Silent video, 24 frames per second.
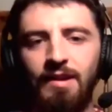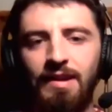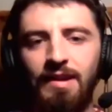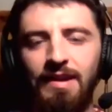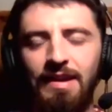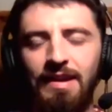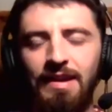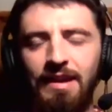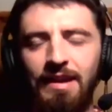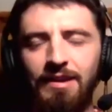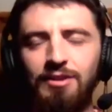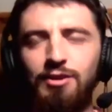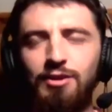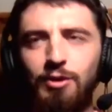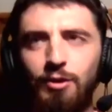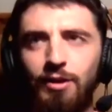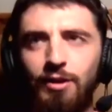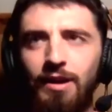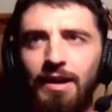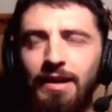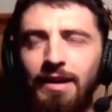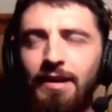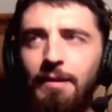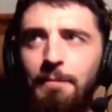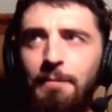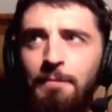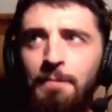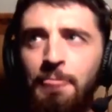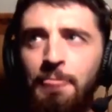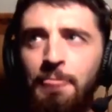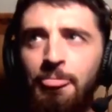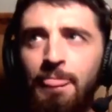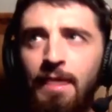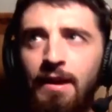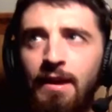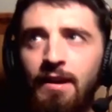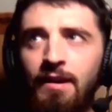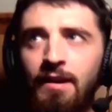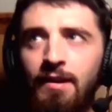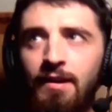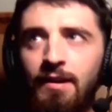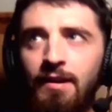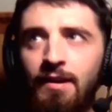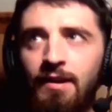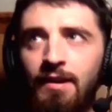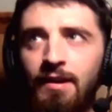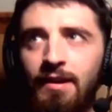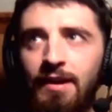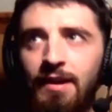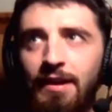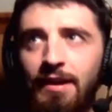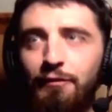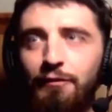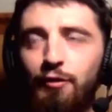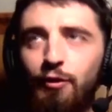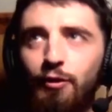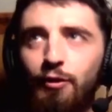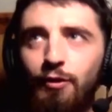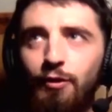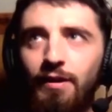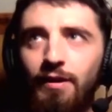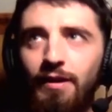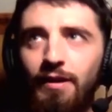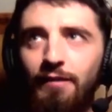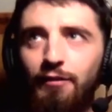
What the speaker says: Yeah. So like, if you